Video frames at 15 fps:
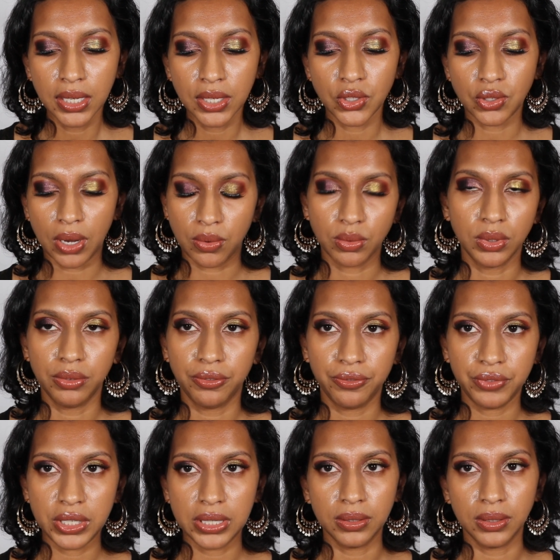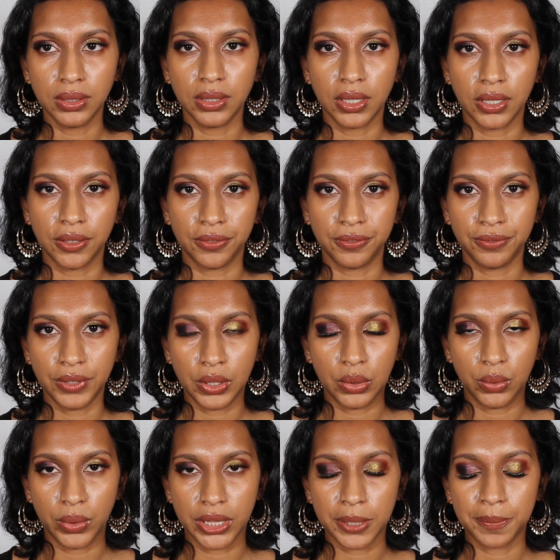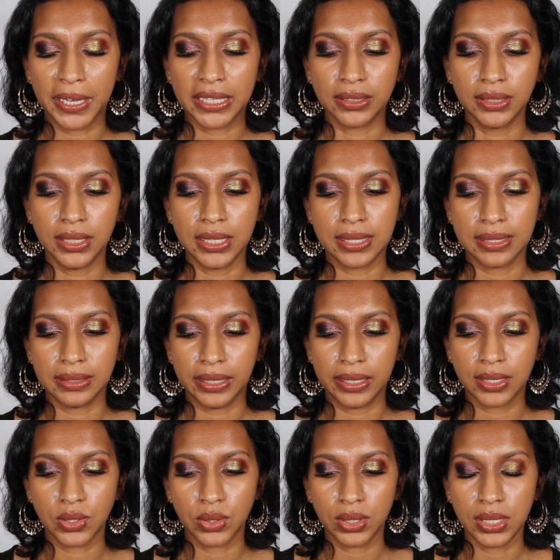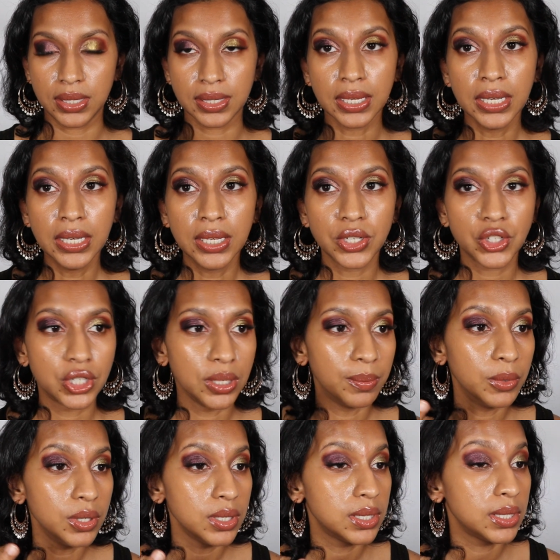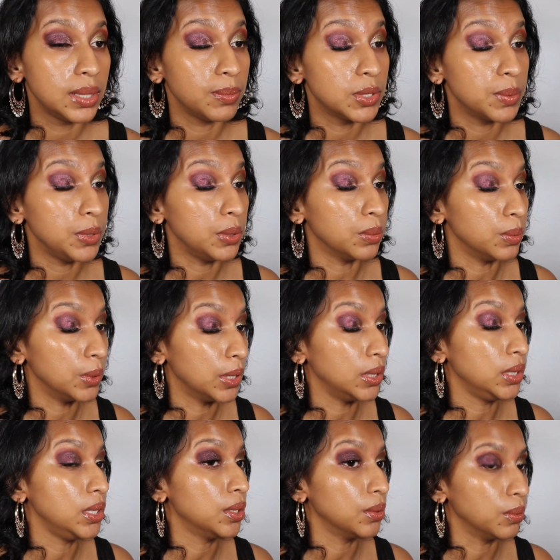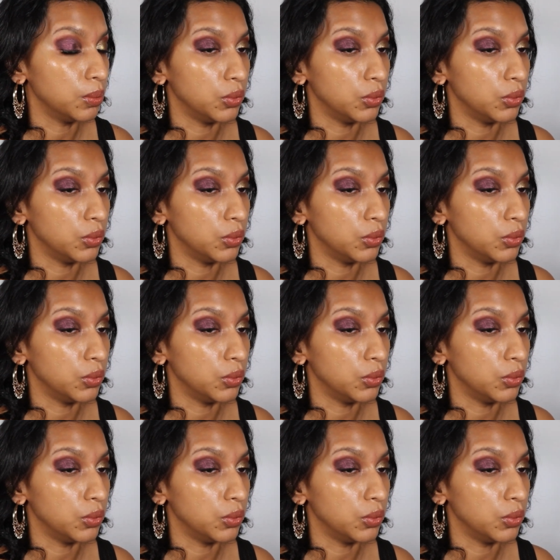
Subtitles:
general feel of, you know, what the palette is like. So these shimmers seem to be really